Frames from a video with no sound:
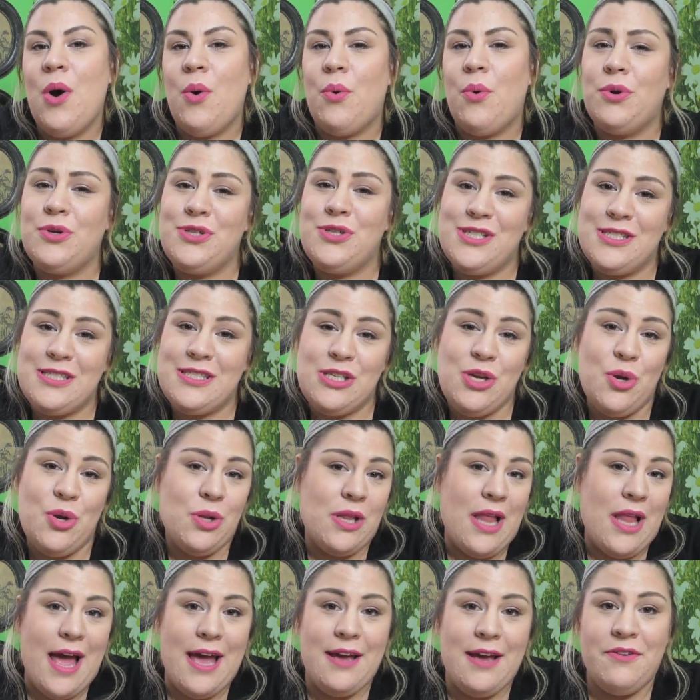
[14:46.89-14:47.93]
or just your
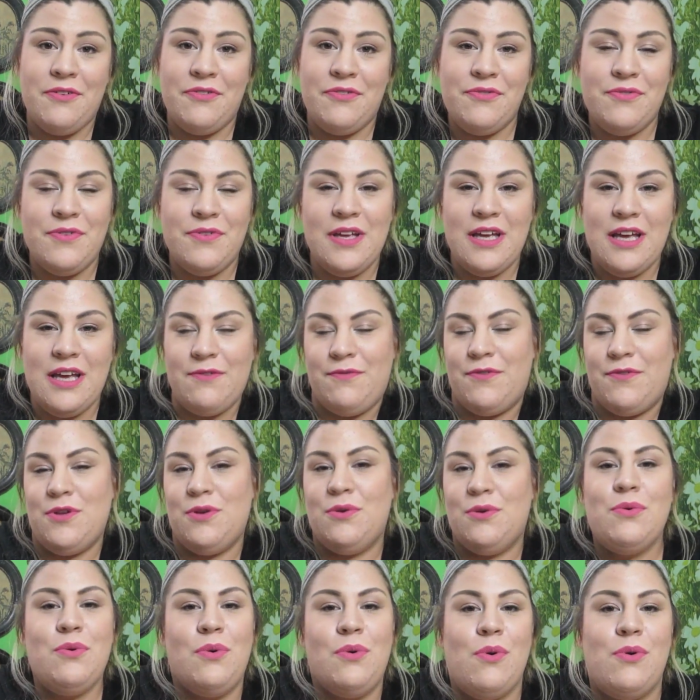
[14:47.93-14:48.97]
life if
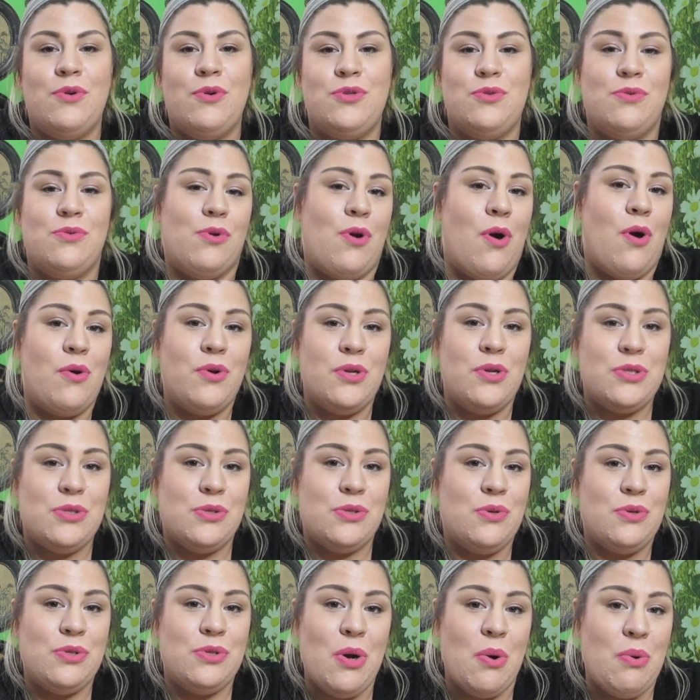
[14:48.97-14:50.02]
you don't
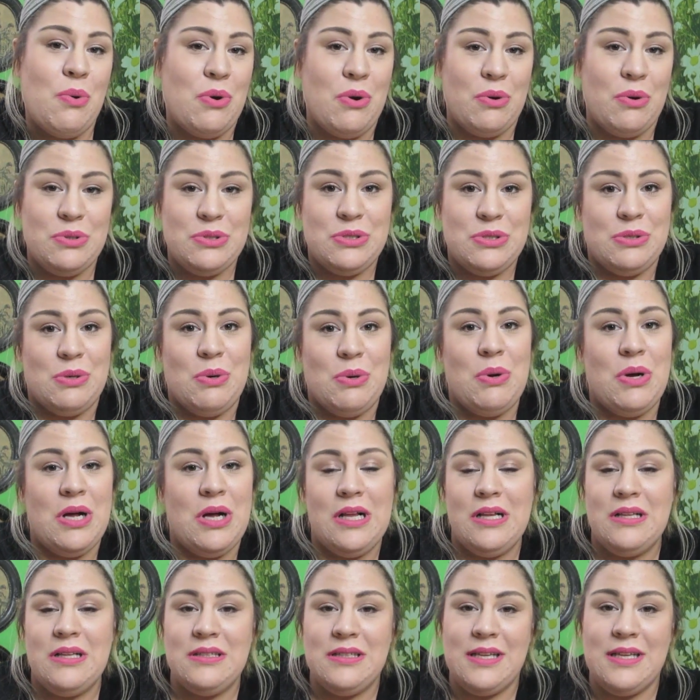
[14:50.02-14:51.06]
go to
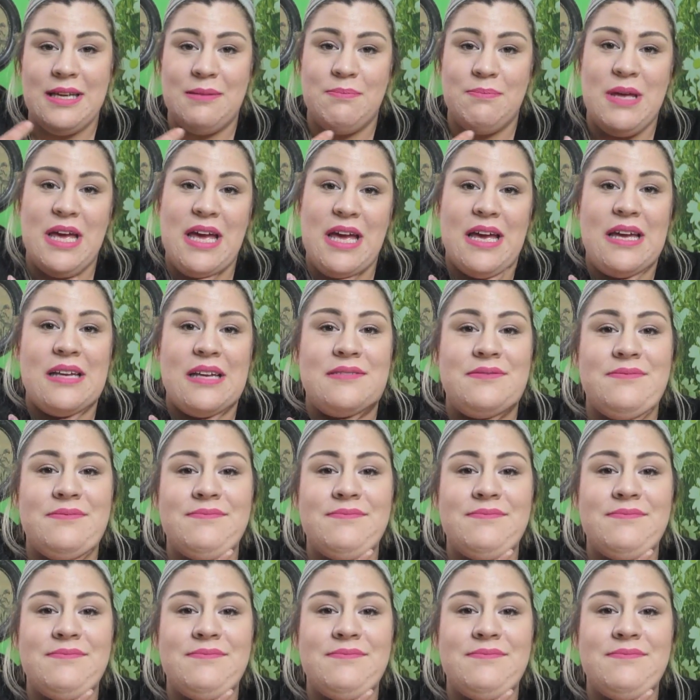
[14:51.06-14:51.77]
school like me.